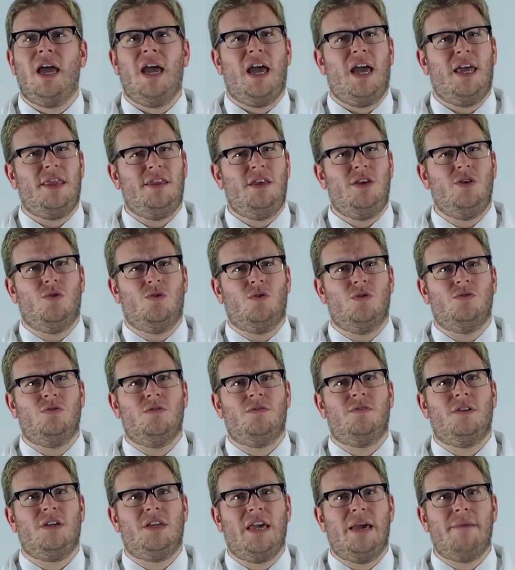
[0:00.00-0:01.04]
and the order
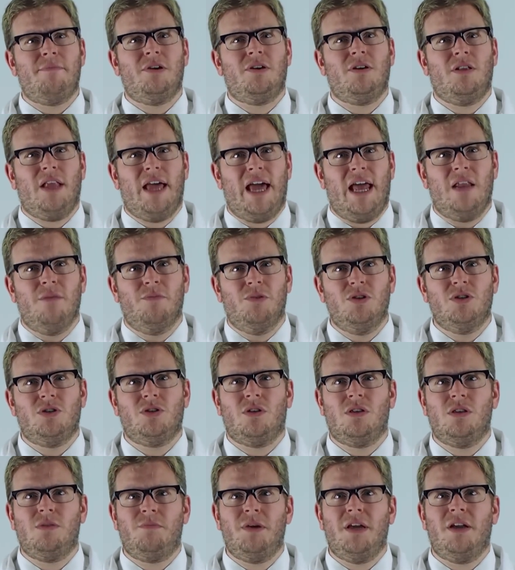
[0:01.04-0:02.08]
of the chemical elements
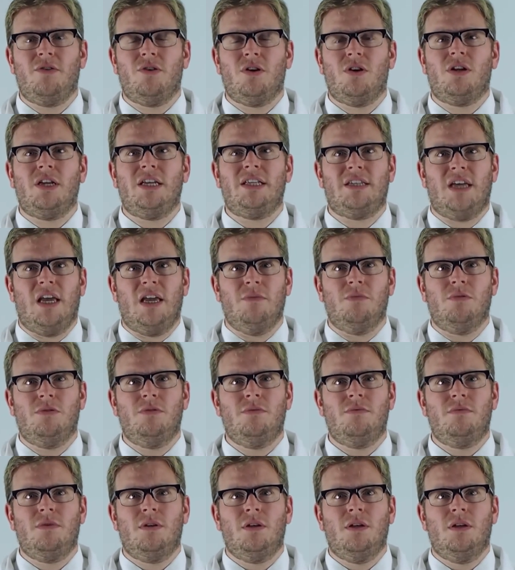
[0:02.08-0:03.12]
on the periodic table?